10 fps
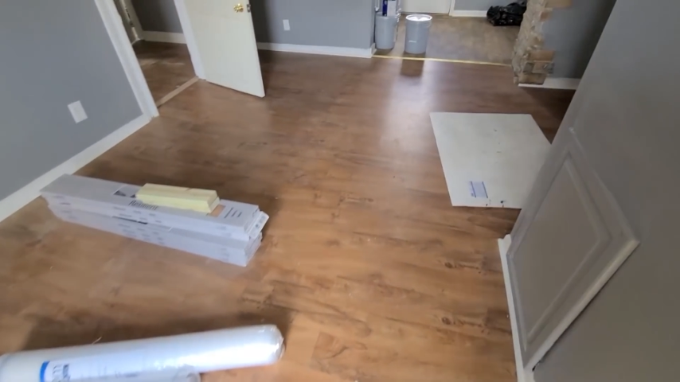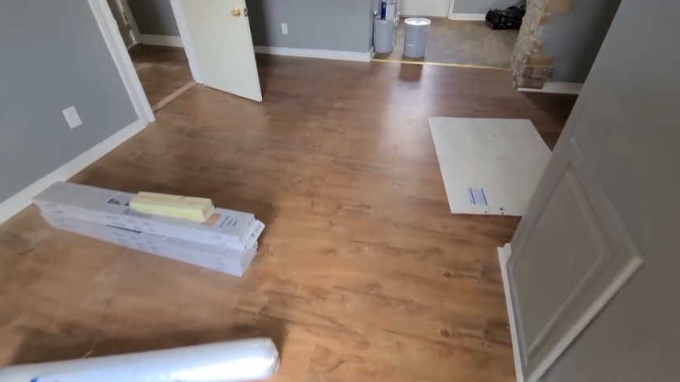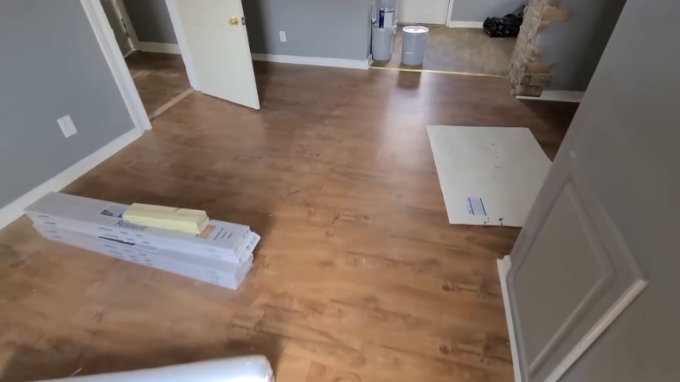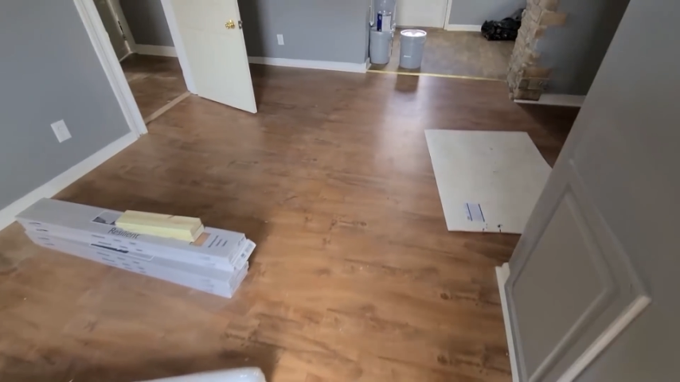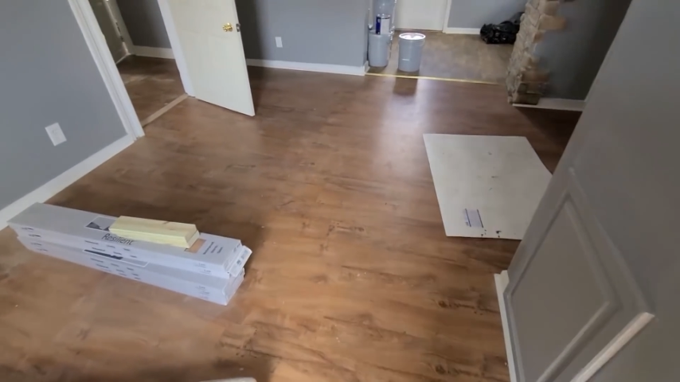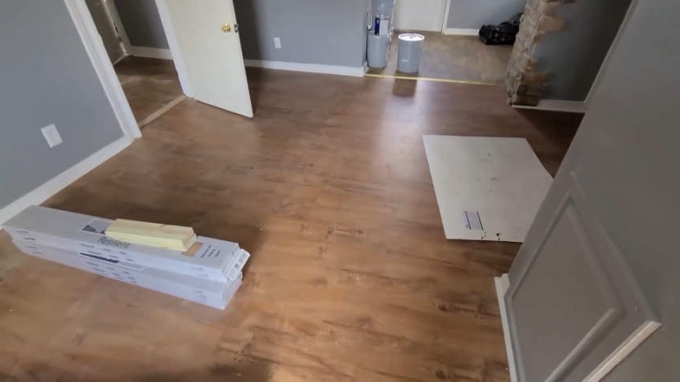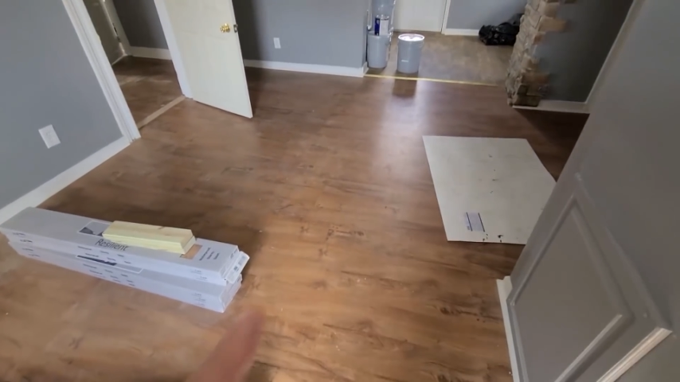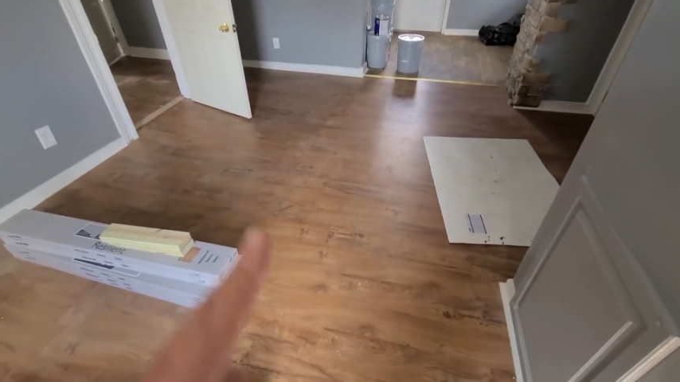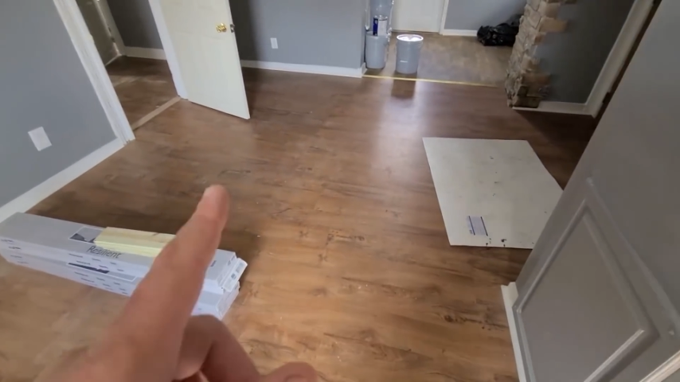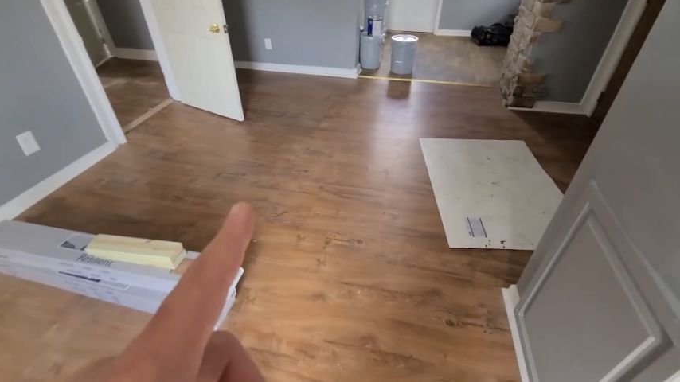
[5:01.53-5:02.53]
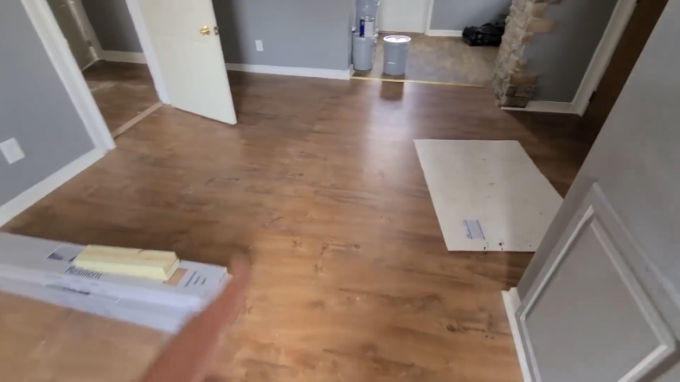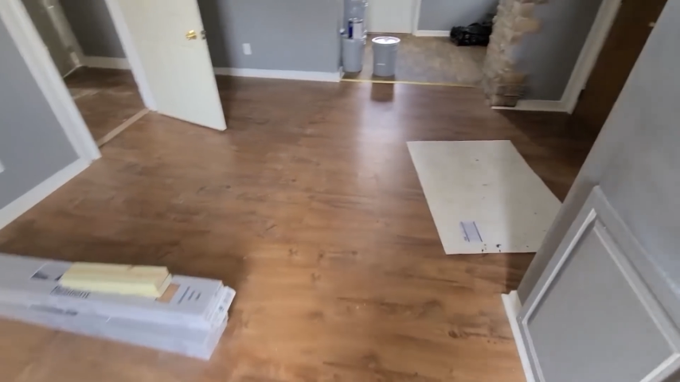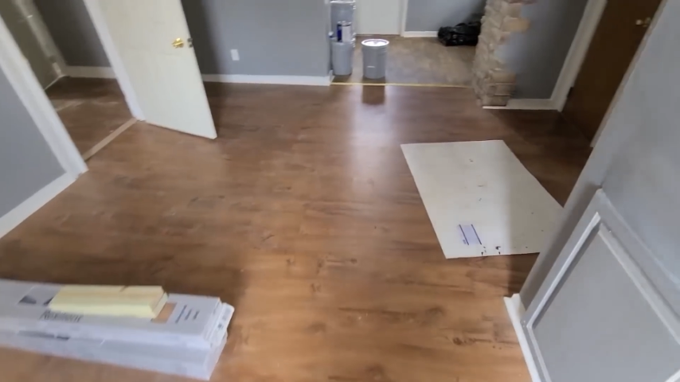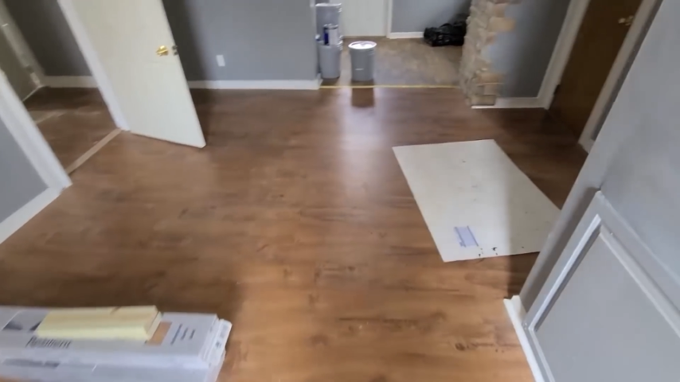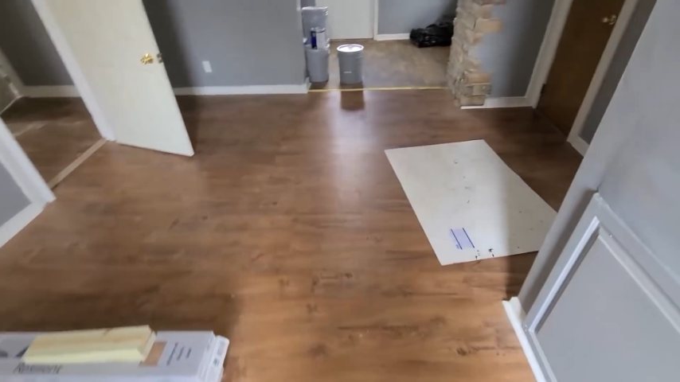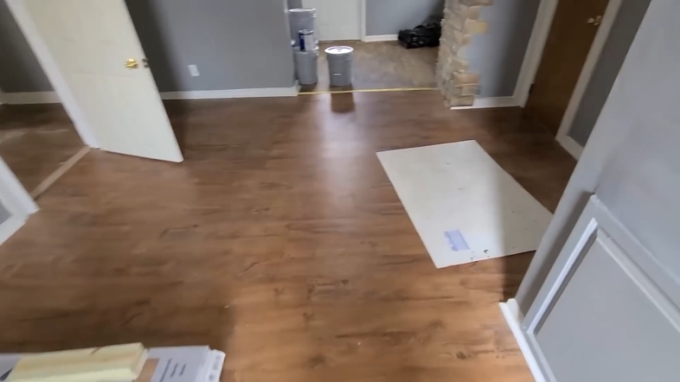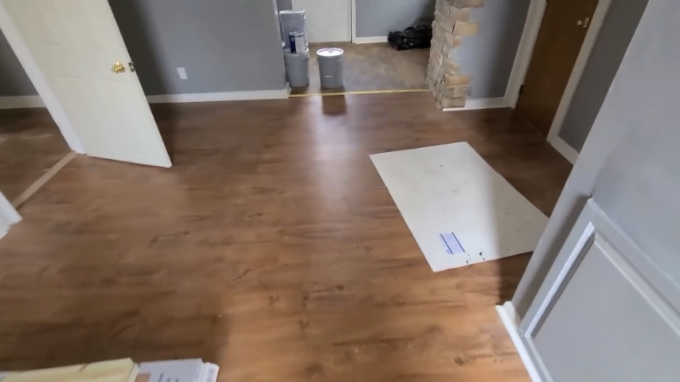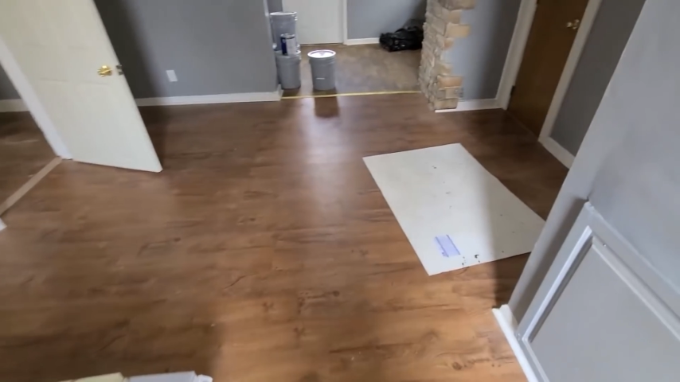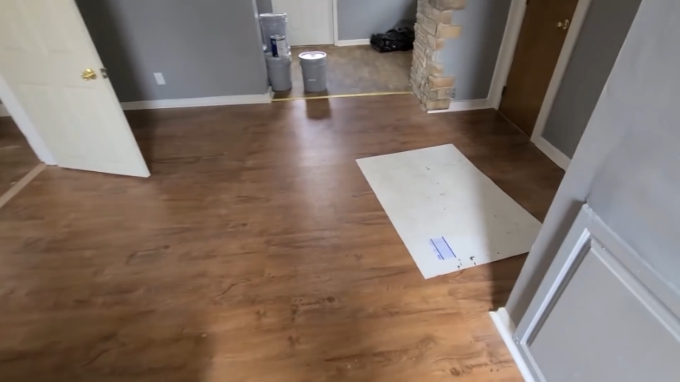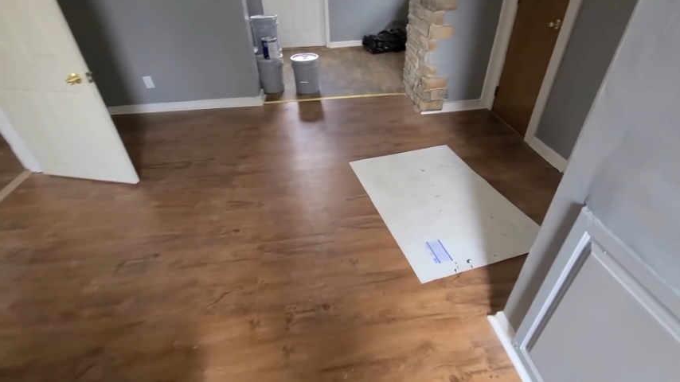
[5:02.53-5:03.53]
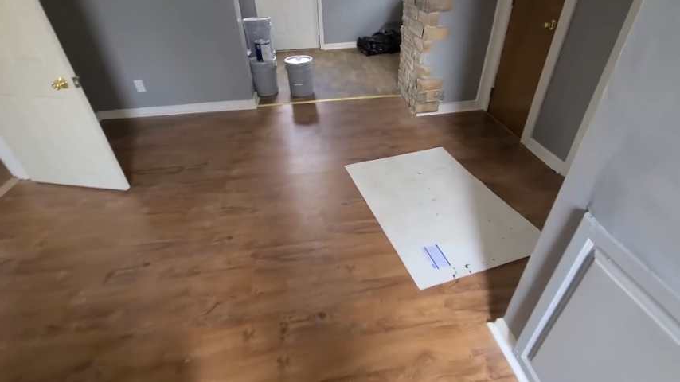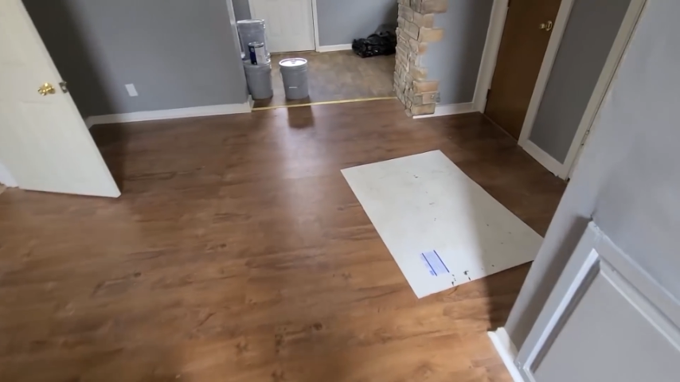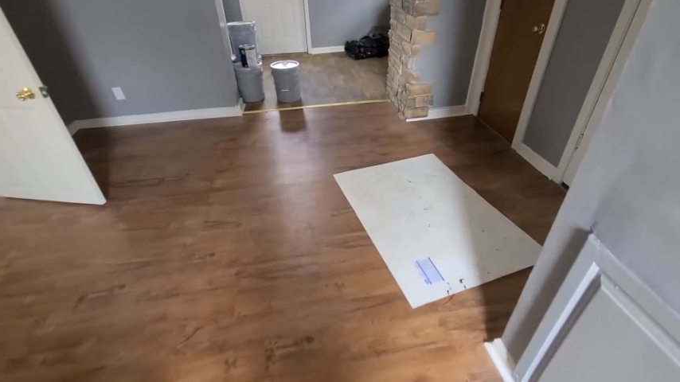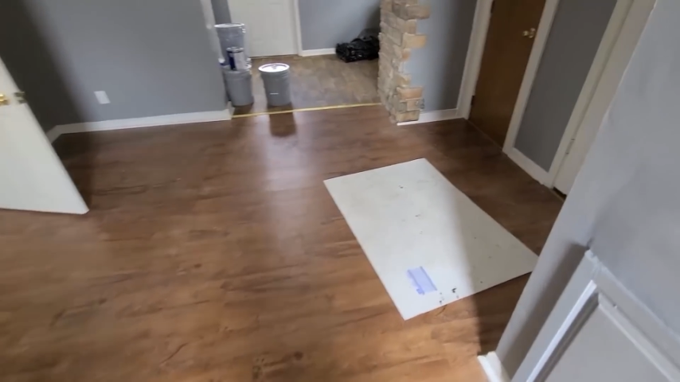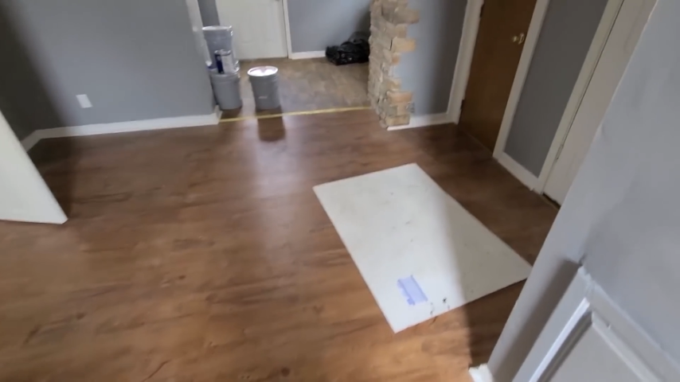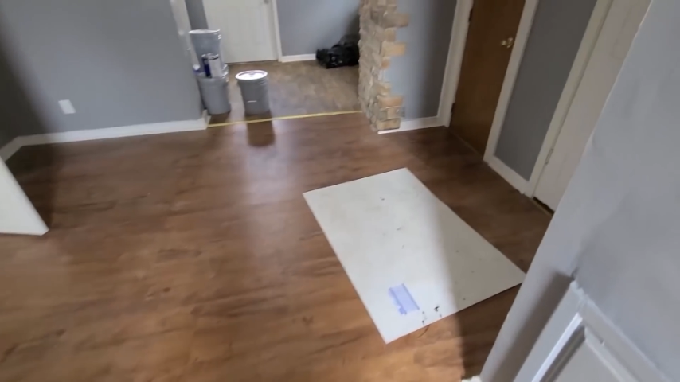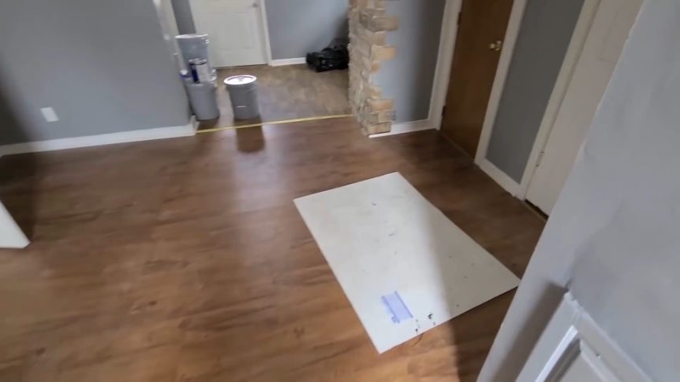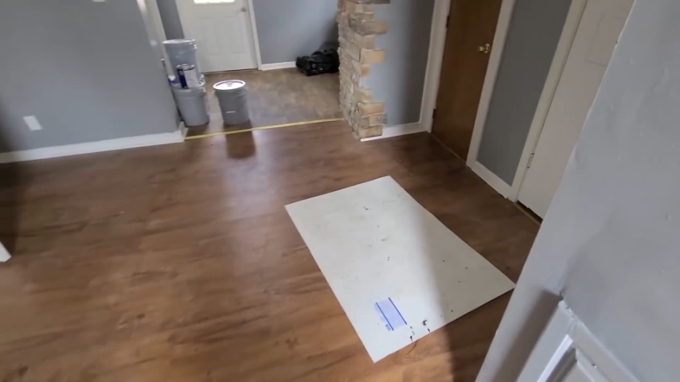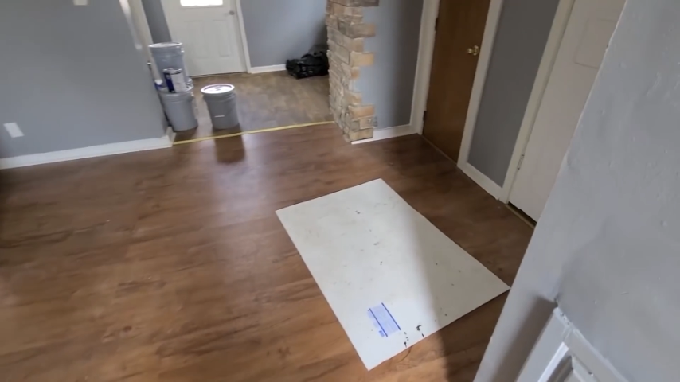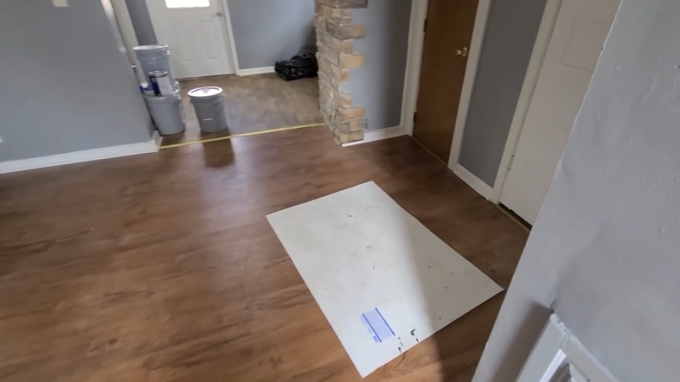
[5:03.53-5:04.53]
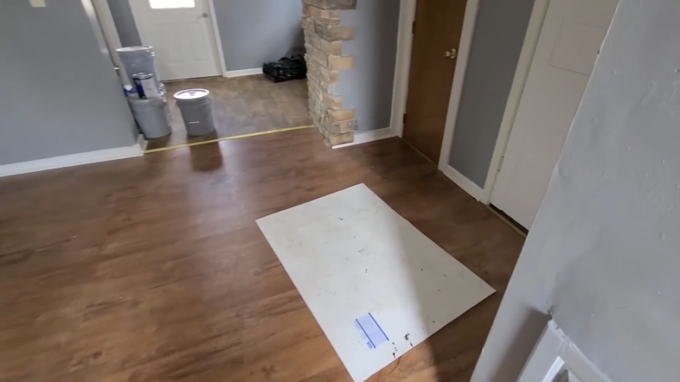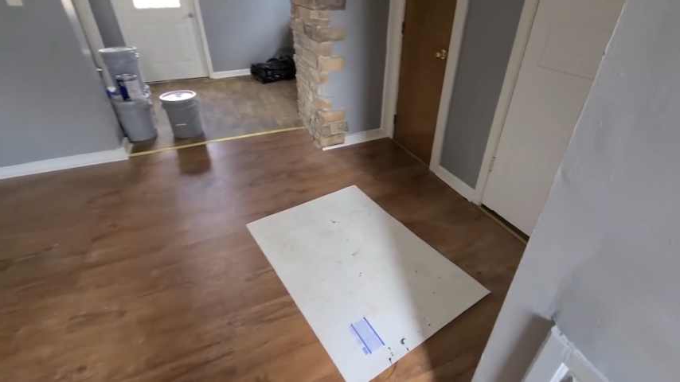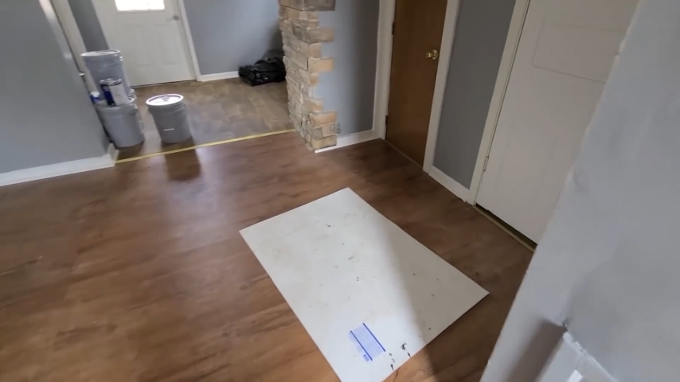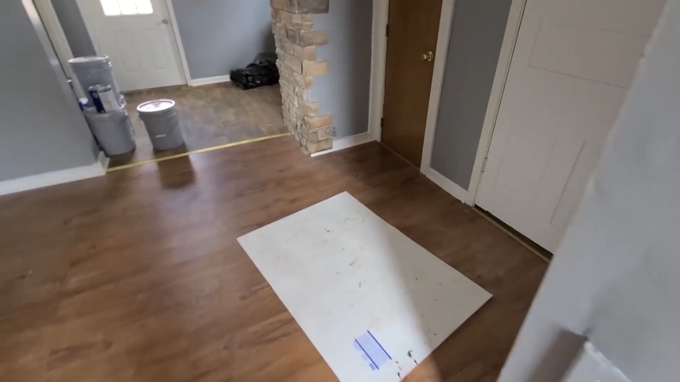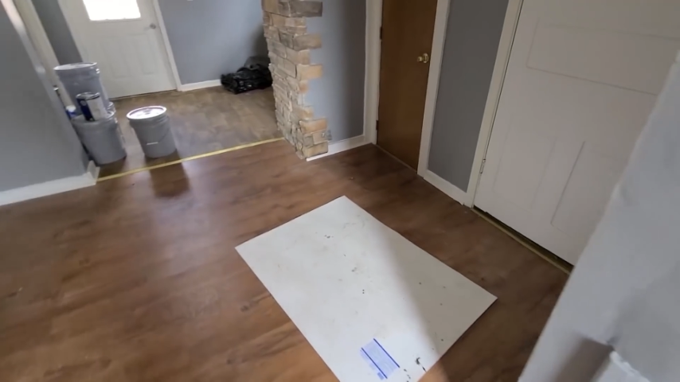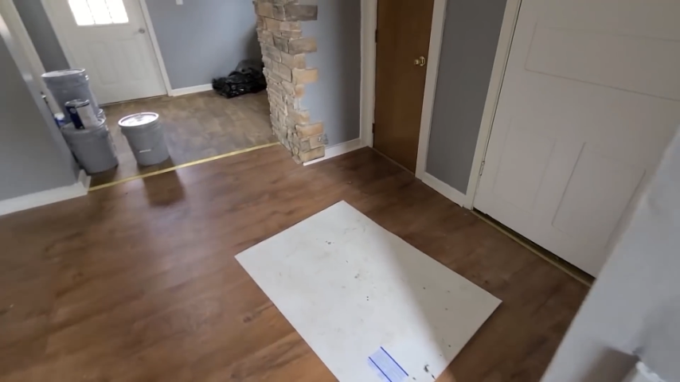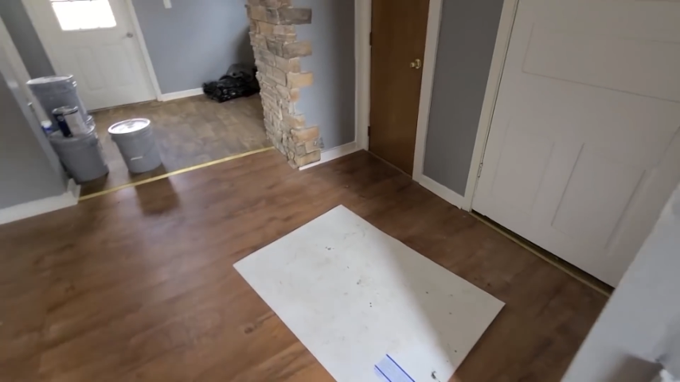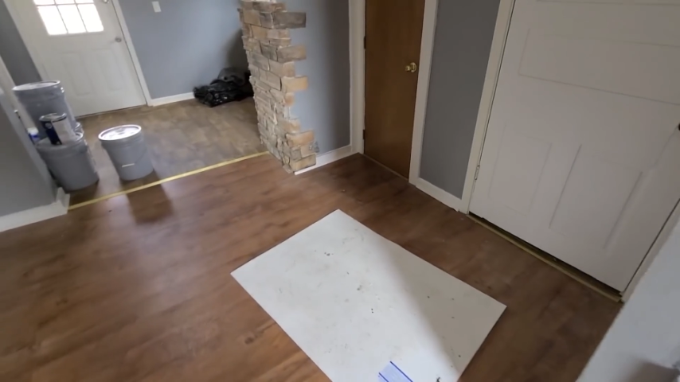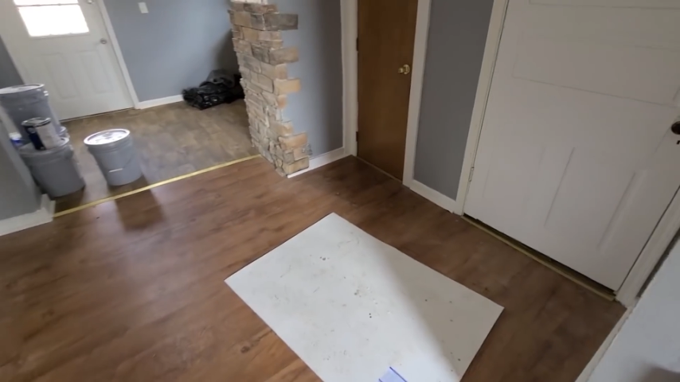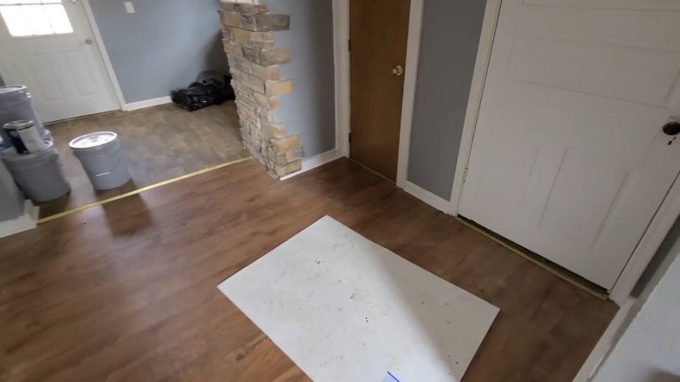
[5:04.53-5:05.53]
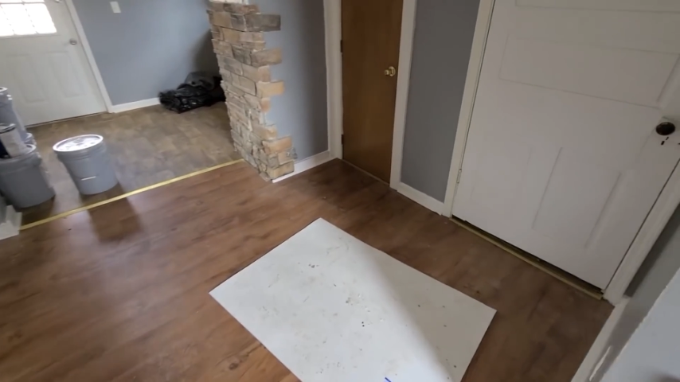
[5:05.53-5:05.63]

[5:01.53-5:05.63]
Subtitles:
[unreadable: no face in view]